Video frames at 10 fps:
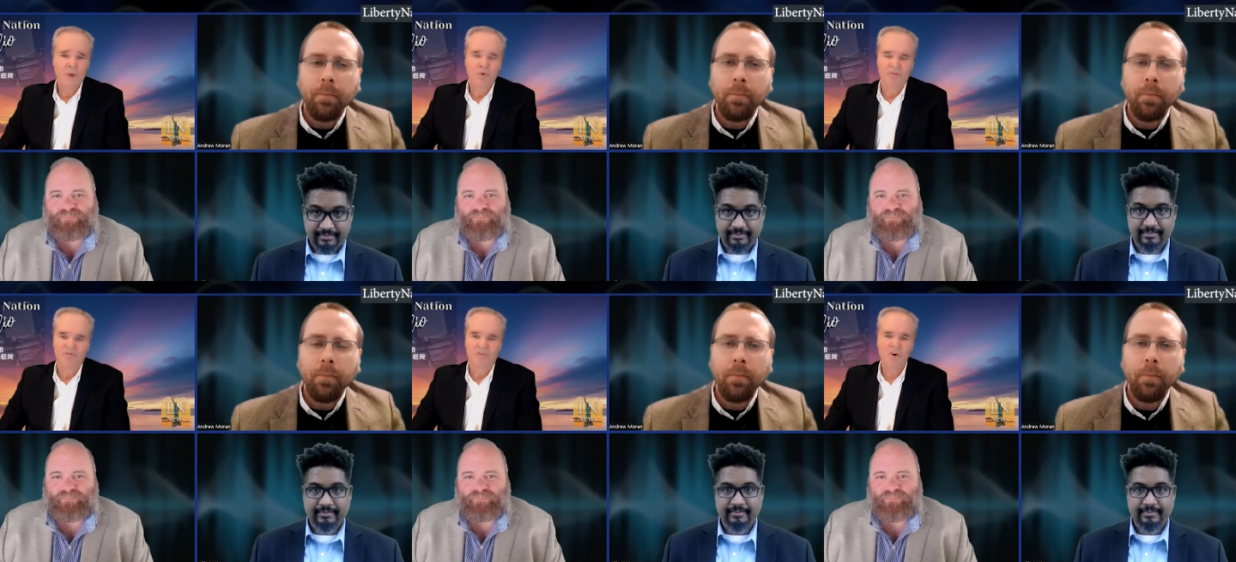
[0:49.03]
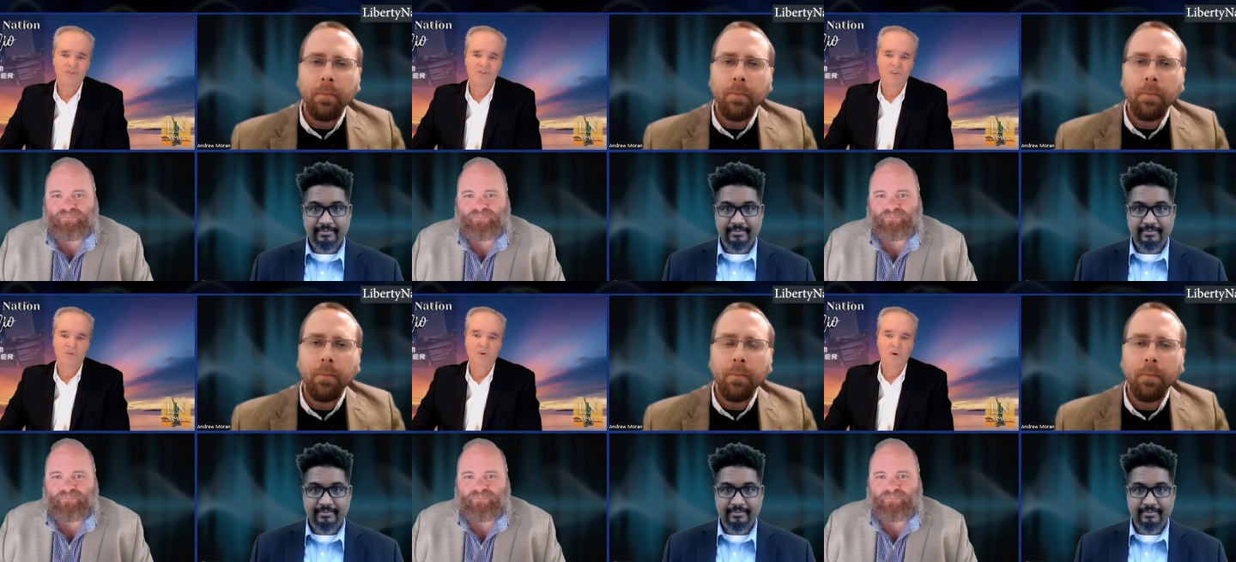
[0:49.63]
Speaker 1: we reverse
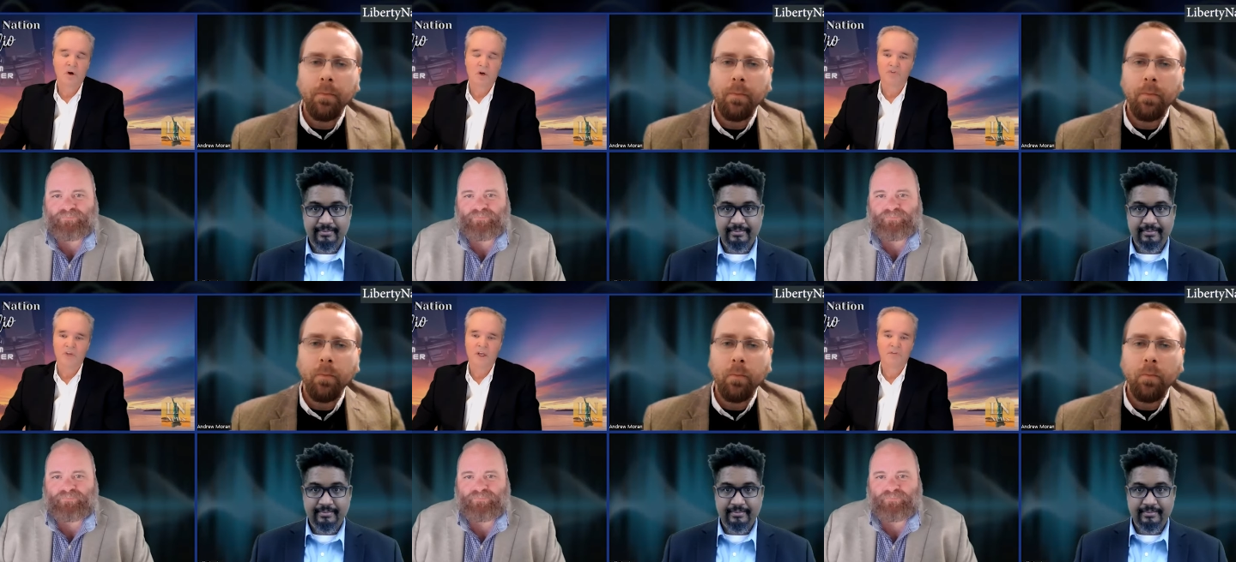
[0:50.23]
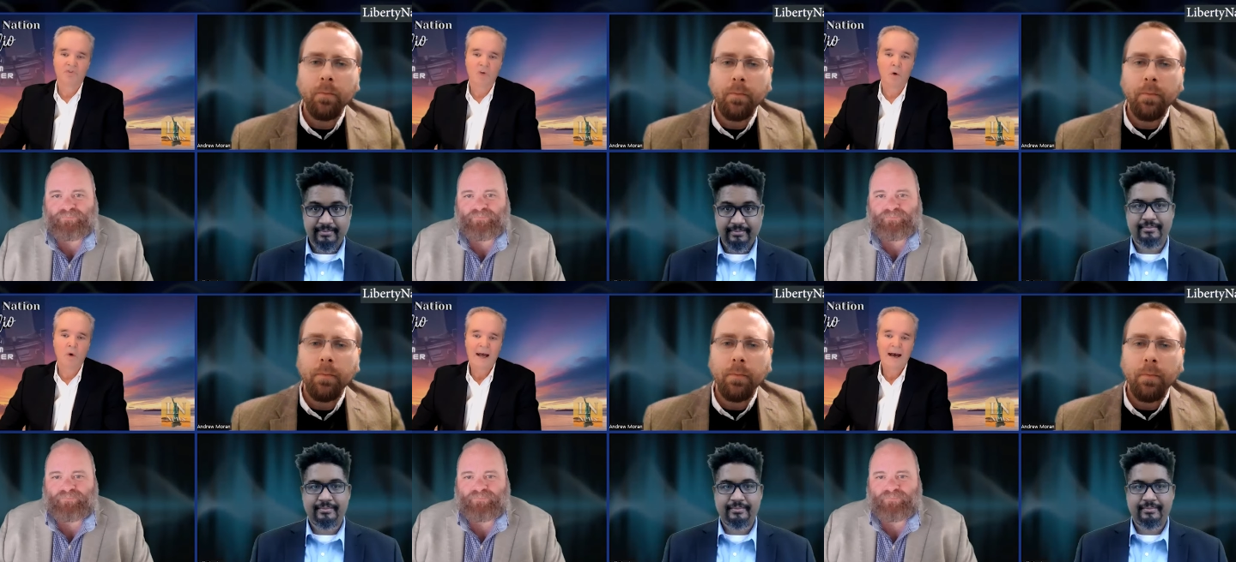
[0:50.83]
this curse? And if
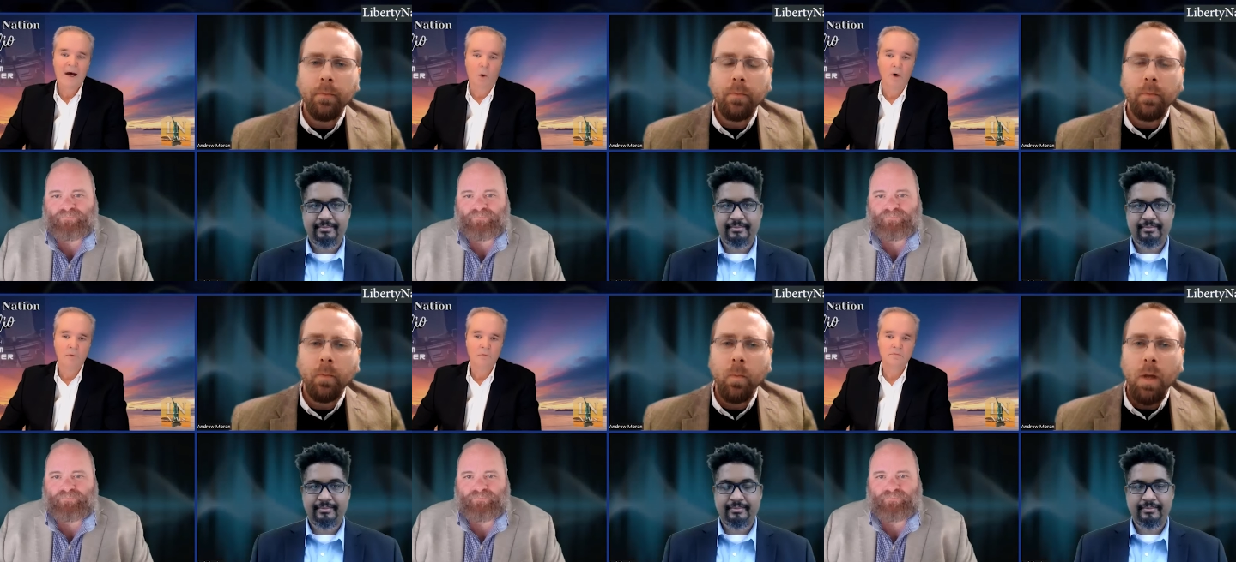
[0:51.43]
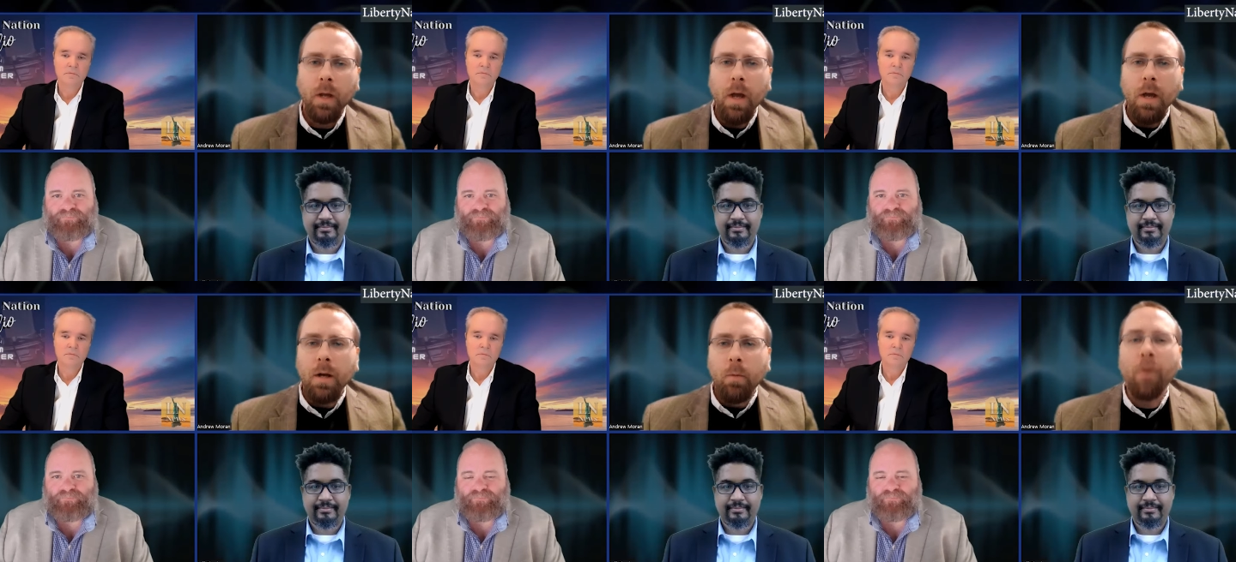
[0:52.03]
so, how?
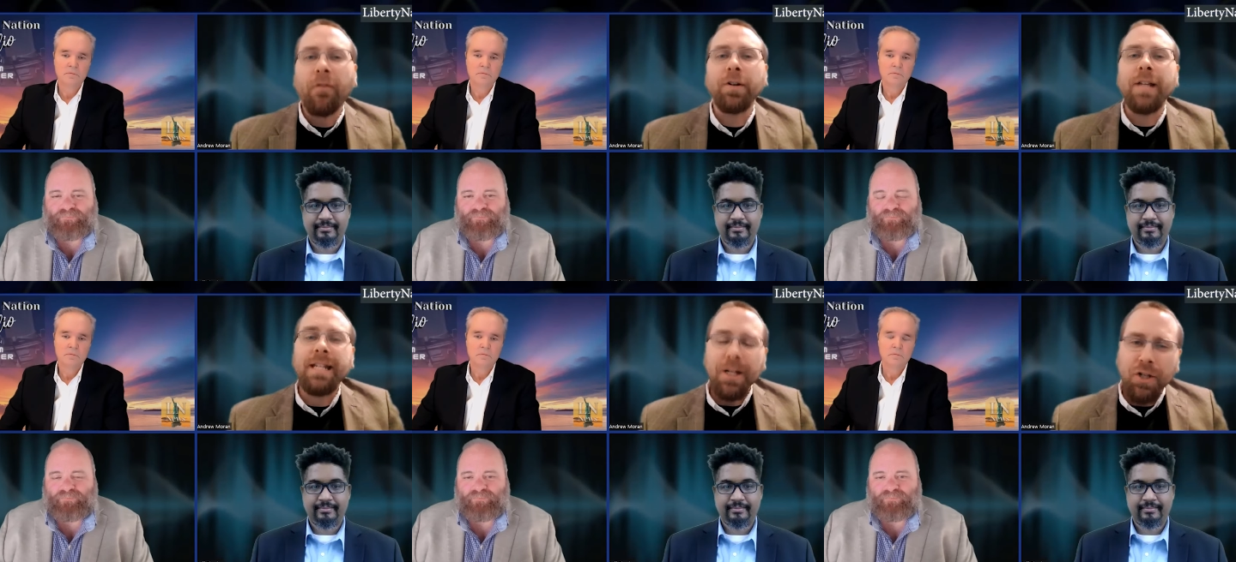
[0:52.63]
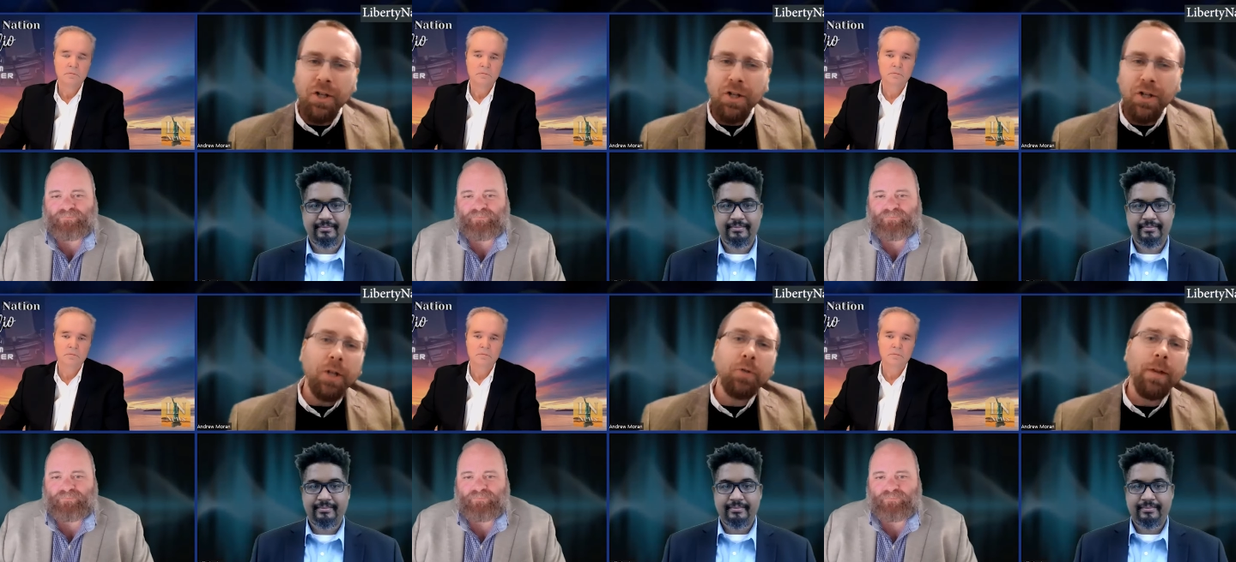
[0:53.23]
Speaker 2: Well, first, it's not just
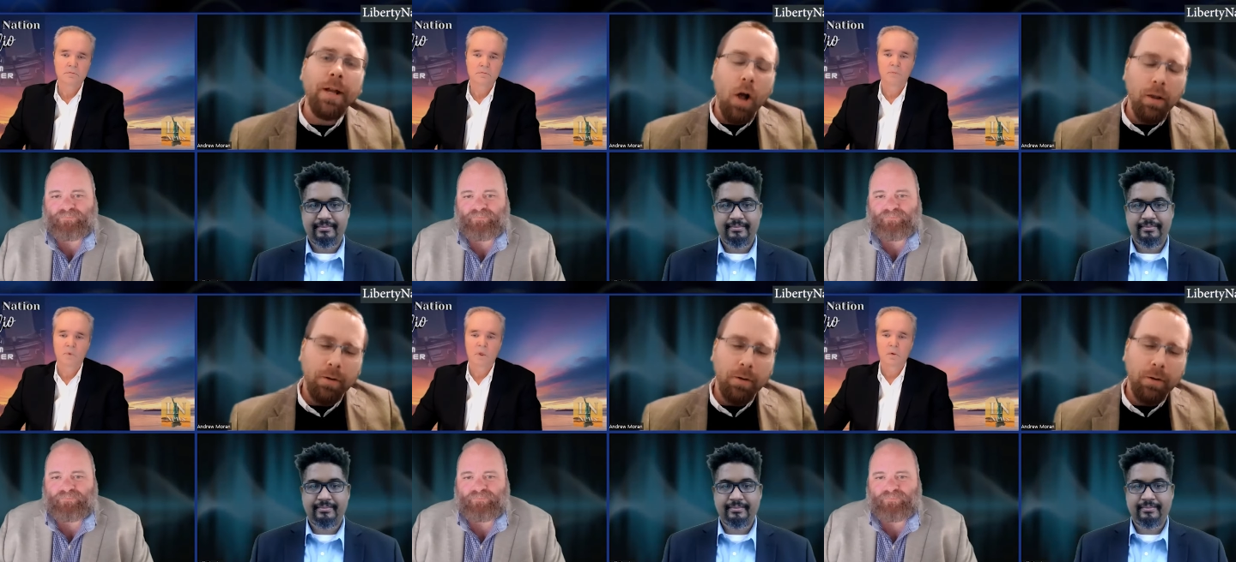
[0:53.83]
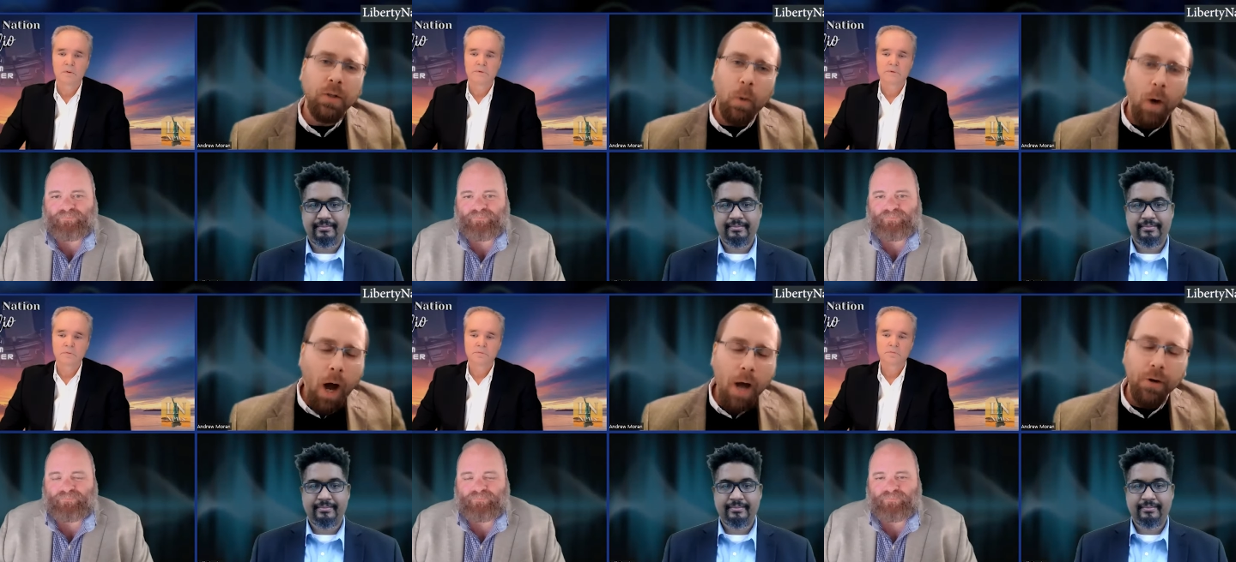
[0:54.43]
$30 trillion. It's
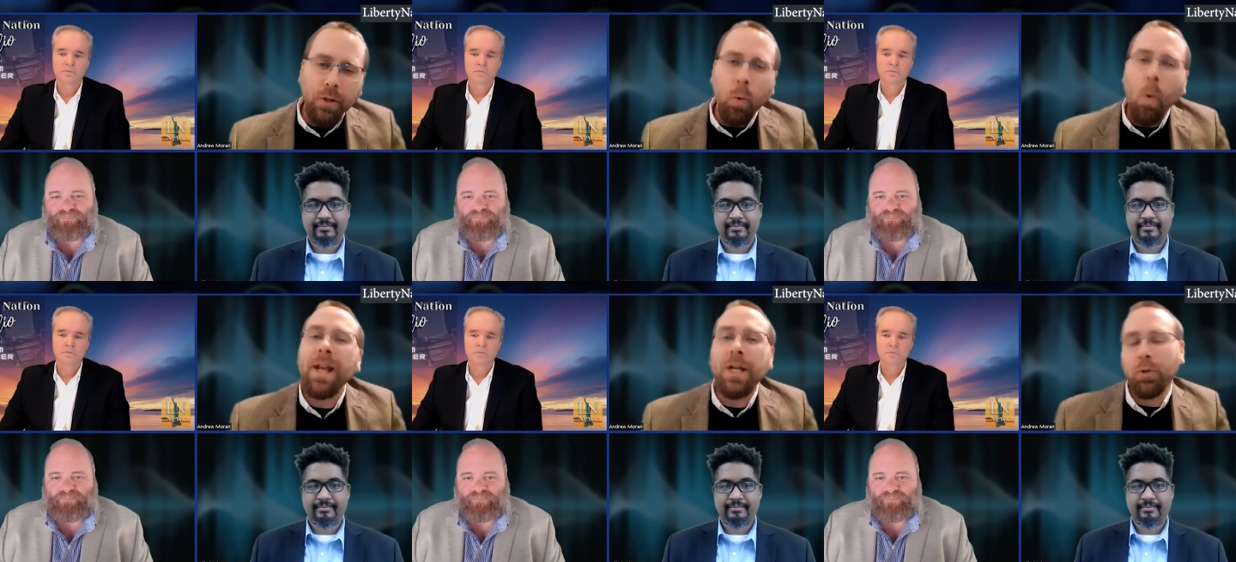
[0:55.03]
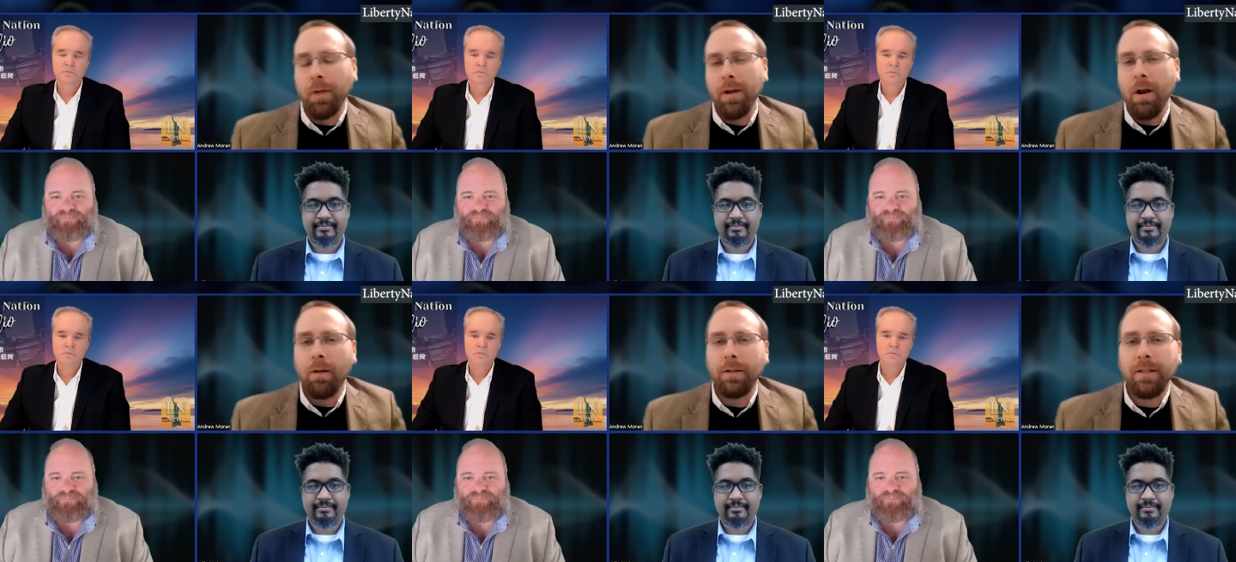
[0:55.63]
also $120 trillion
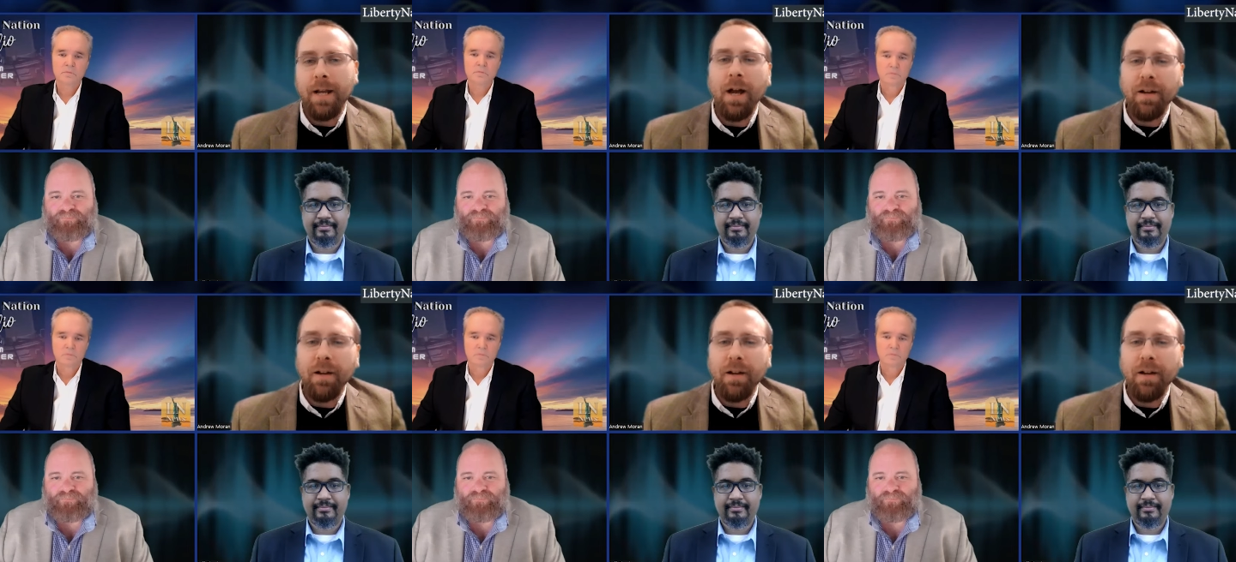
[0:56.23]
in